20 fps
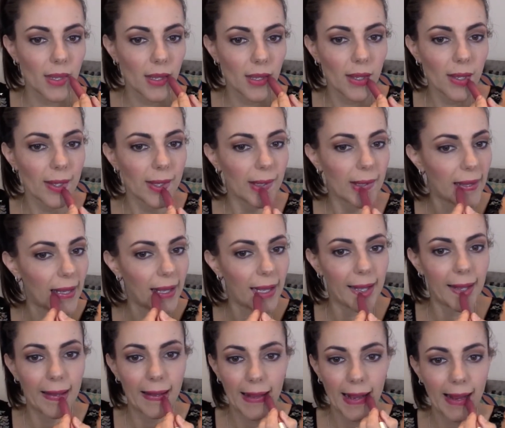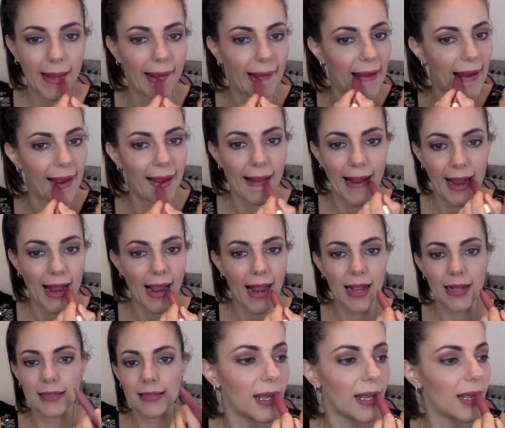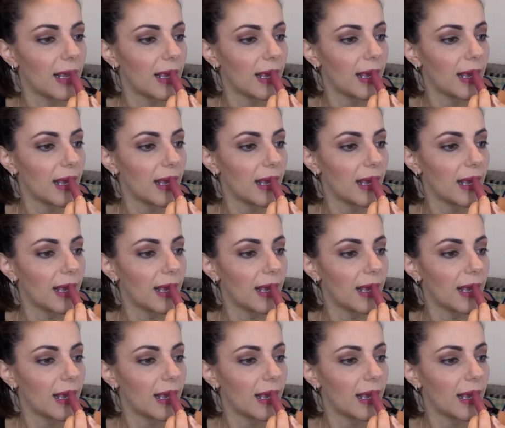Starting out with number 250,